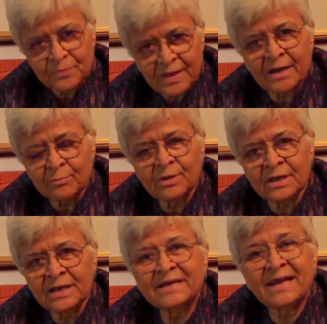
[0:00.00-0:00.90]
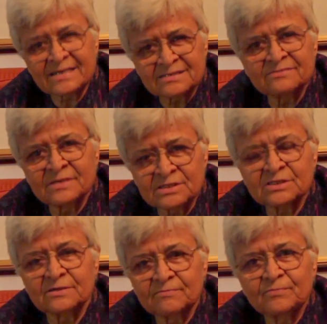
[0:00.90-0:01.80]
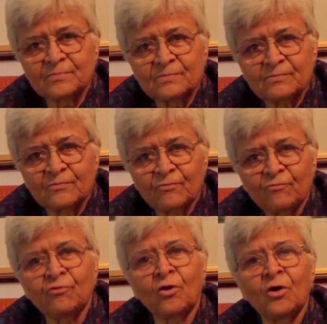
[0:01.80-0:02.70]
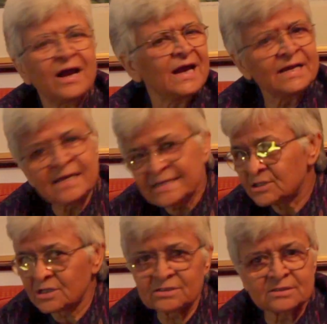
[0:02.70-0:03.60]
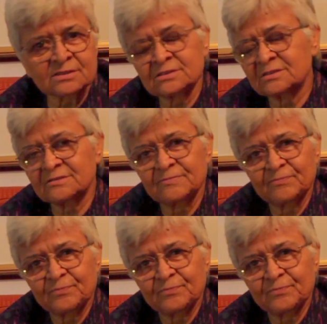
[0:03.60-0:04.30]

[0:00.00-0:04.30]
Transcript: than being an activist for any justice,